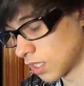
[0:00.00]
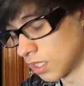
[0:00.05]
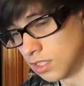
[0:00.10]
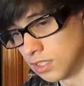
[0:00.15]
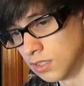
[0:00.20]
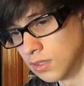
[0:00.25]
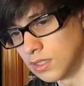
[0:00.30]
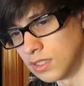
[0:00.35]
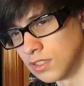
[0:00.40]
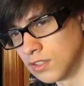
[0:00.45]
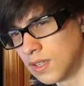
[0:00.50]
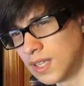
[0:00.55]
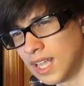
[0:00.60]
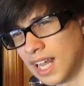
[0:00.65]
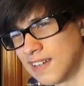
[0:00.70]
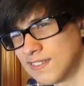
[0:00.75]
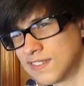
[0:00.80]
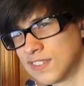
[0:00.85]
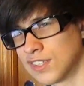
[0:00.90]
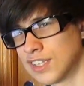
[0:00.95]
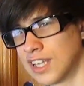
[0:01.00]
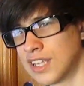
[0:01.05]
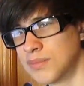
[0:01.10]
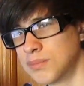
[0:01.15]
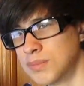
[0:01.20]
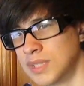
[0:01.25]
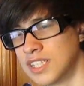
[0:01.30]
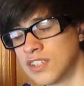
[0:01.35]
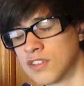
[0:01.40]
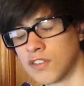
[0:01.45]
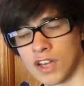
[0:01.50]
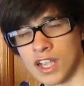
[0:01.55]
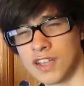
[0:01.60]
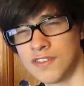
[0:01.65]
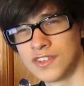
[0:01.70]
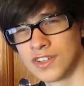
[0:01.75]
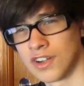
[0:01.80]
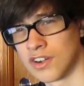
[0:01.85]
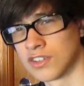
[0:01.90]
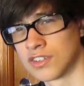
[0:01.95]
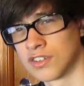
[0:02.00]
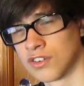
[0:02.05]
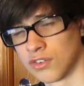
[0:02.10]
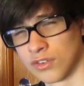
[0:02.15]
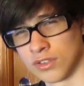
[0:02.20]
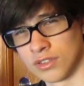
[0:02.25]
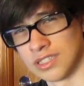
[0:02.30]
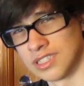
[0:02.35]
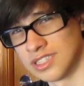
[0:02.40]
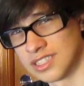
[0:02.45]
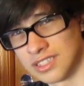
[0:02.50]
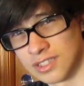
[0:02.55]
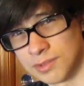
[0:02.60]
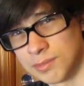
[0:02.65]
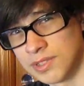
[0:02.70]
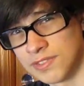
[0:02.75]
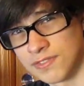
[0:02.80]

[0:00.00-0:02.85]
You could have your name be Graveyard Girl and still be